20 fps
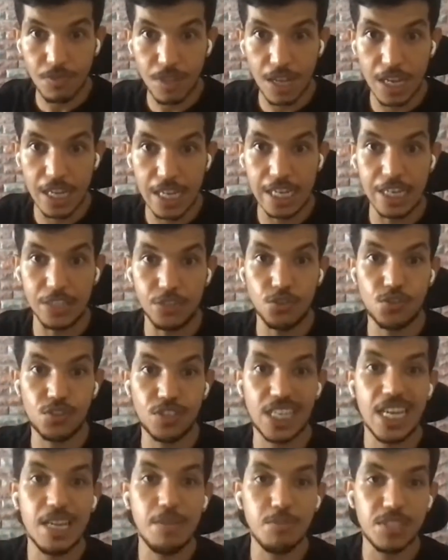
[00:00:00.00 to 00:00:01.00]
the
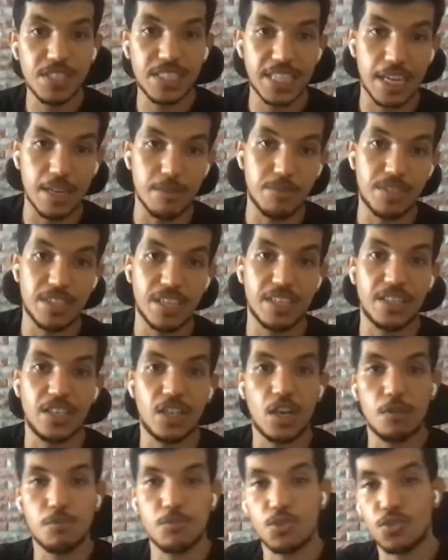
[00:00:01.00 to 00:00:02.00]
same steps and
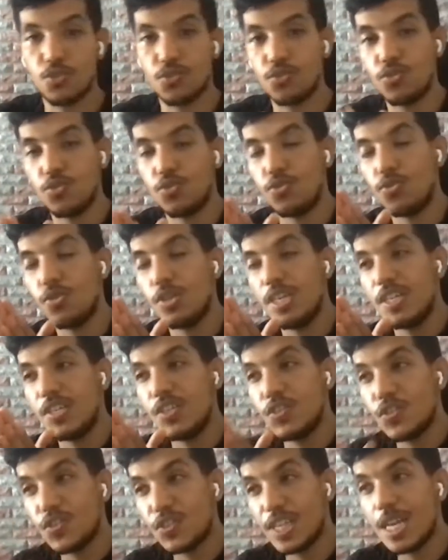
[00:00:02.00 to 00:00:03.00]
comes to the
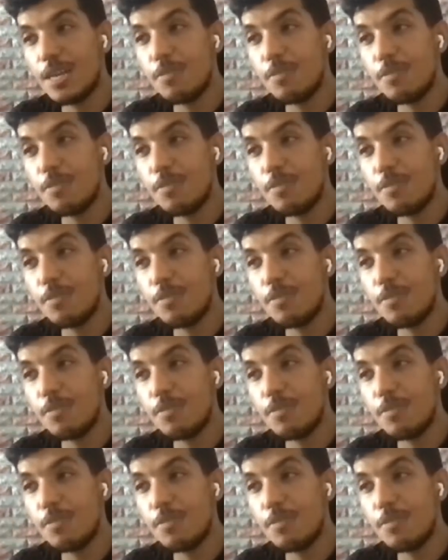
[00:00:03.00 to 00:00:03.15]
same